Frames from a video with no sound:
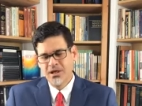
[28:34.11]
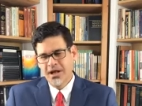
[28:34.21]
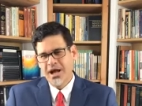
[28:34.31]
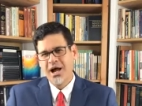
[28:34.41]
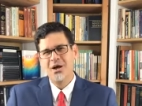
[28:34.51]

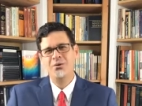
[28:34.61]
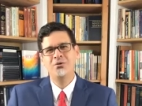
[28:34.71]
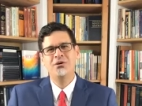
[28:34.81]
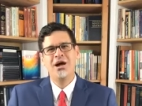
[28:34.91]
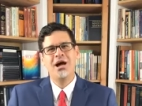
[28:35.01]

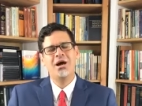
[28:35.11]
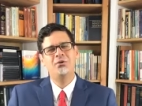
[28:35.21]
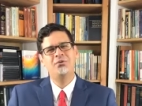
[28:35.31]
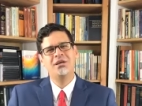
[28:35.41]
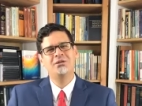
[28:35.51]
How,
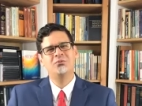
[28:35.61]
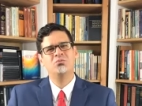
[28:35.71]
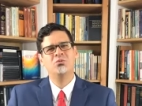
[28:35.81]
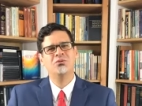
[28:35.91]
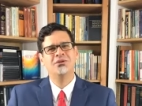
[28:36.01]
how, can,
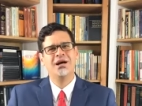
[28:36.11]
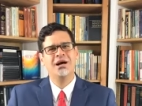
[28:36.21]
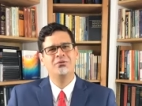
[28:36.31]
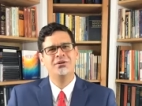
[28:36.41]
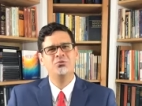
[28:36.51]

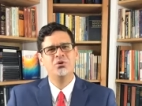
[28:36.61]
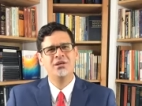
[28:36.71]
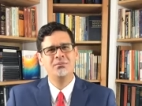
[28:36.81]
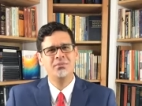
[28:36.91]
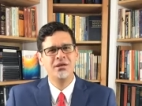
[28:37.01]
how can
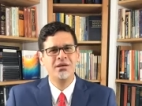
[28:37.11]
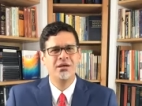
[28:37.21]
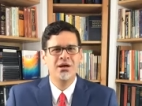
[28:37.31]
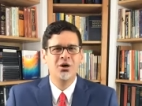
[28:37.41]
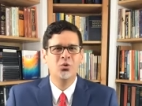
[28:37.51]
we be
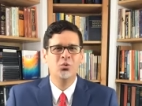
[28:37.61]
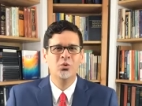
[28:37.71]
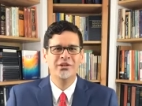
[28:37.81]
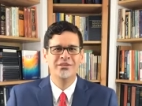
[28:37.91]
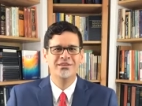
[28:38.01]

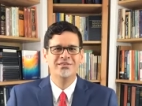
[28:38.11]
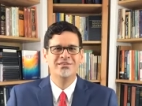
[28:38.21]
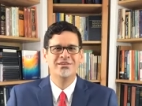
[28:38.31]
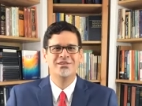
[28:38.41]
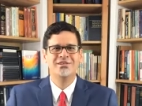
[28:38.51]

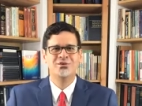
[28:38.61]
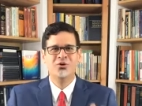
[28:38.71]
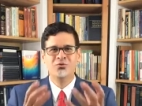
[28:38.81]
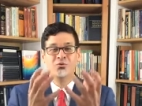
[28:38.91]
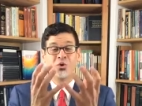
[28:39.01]
witnesses
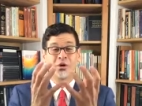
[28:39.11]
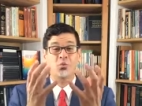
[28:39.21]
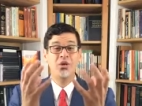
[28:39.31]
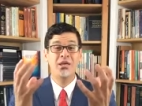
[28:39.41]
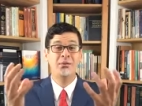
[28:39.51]
of what
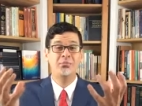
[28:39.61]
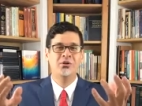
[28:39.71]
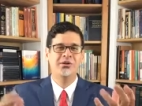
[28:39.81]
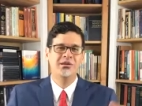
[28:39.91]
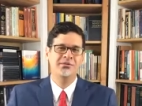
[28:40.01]
we
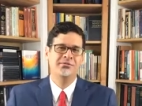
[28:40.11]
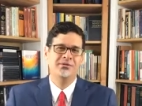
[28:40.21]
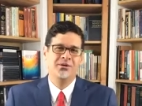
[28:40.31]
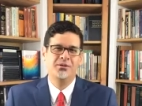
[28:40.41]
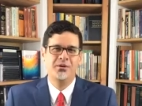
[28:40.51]
believe
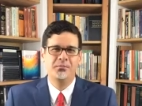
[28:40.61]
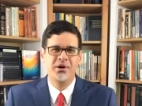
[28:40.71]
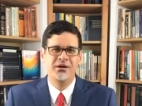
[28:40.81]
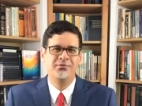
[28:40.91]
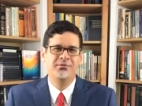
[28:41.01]

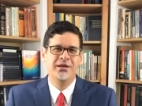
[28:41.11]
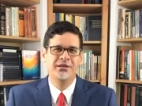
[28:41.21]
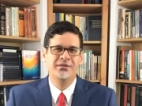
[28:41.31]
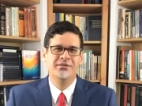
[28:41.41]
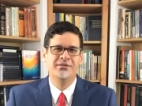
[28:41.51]
by
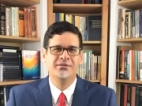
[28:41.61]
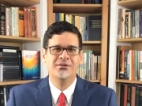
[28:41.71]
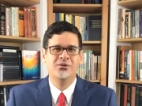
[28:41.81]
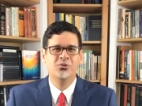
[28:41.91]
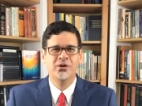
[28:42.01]
faith
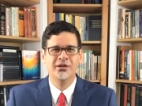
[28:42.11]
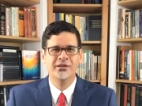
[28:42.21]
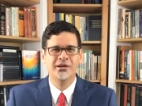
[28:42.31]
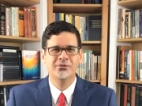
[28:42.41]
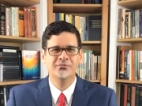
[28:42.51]
right now?